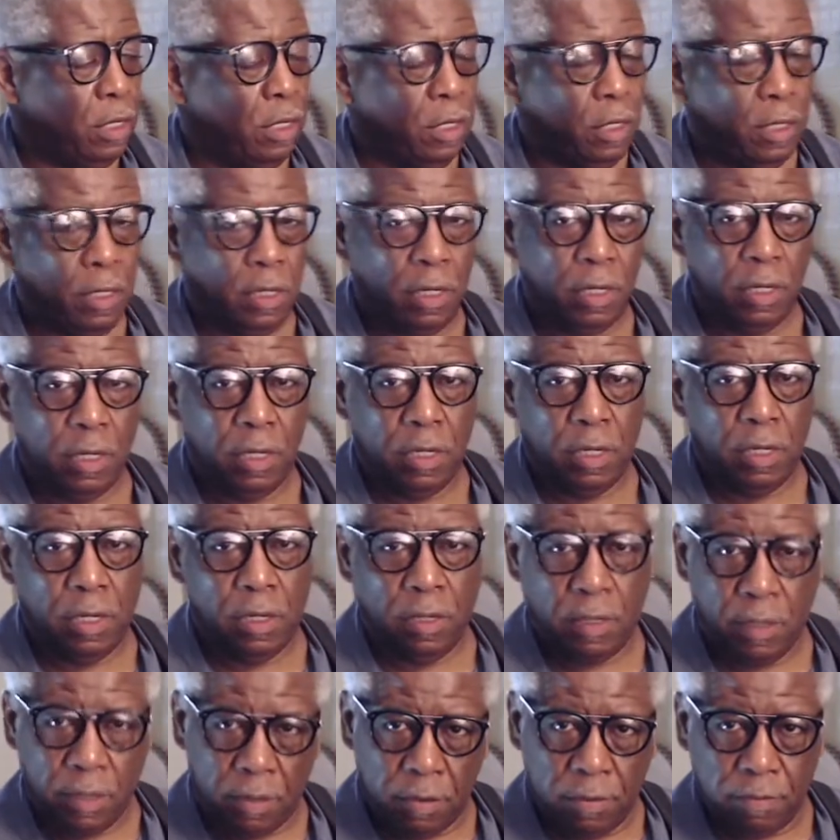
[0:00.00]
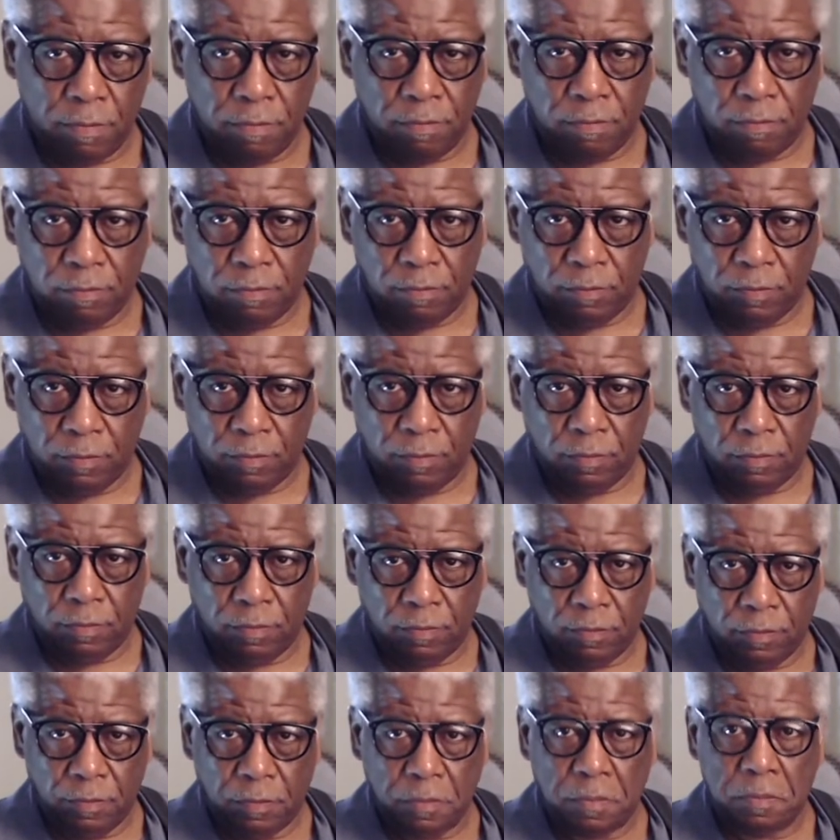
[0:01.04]

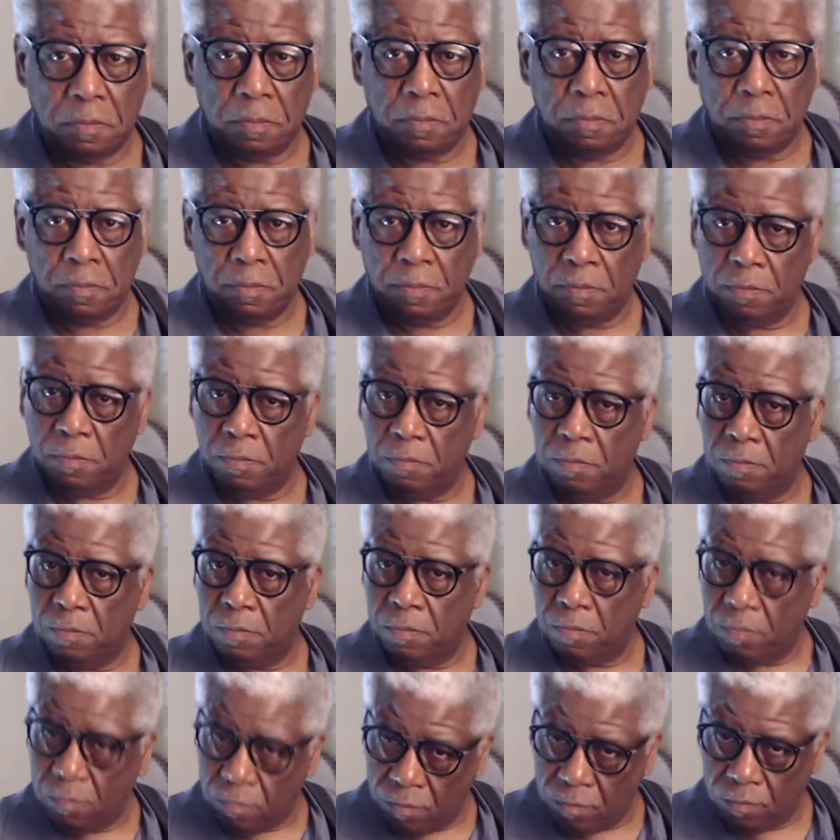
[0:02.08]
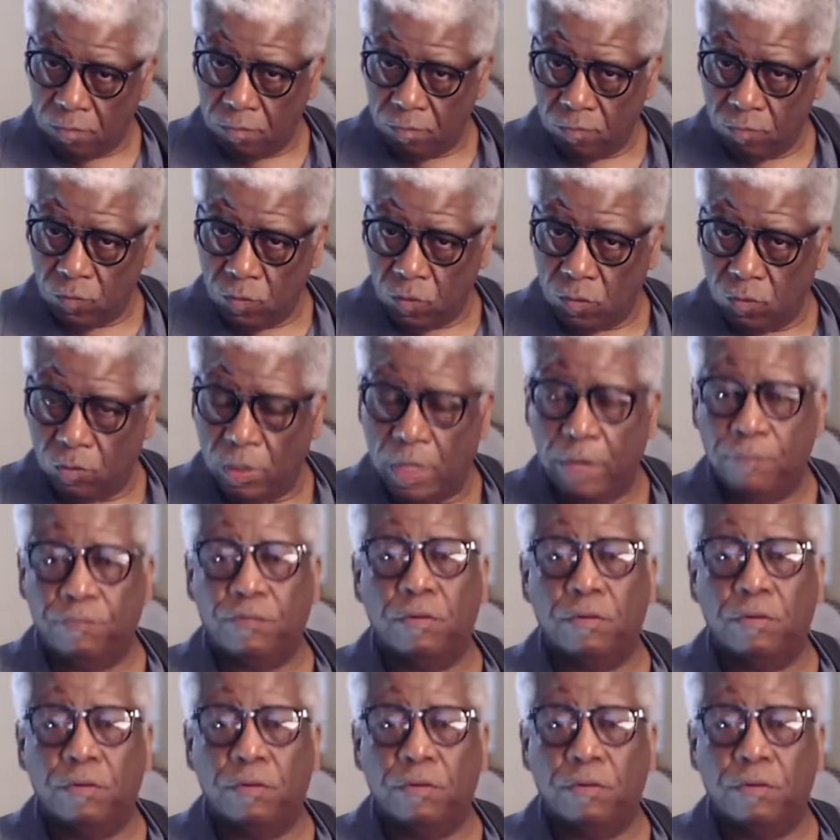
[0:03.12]
right,